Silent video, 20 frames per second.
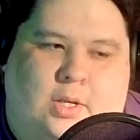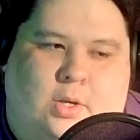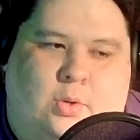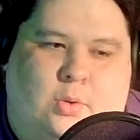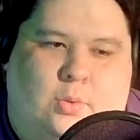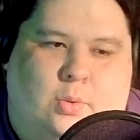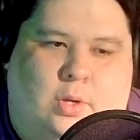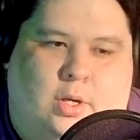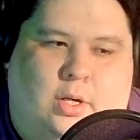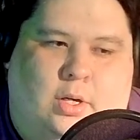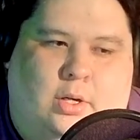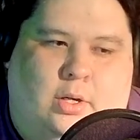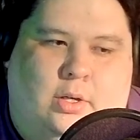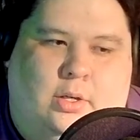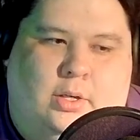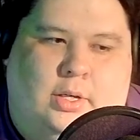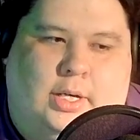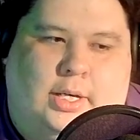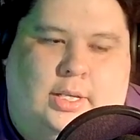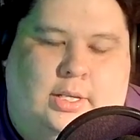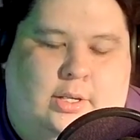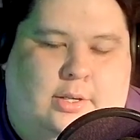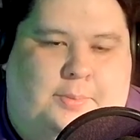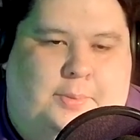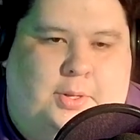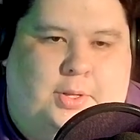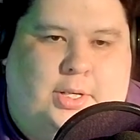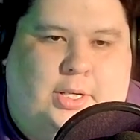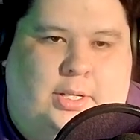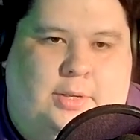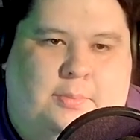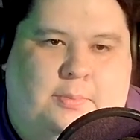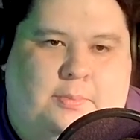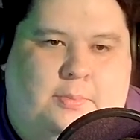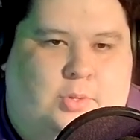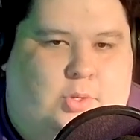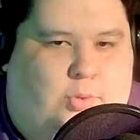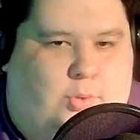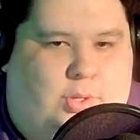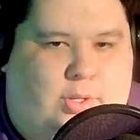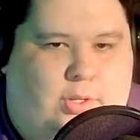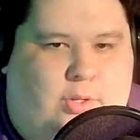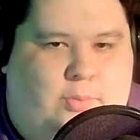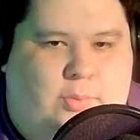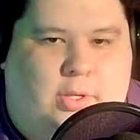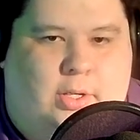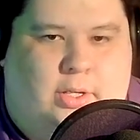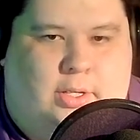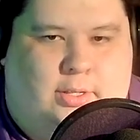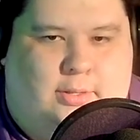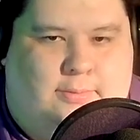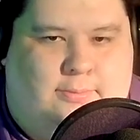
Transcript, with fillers: who are in the community doing good work.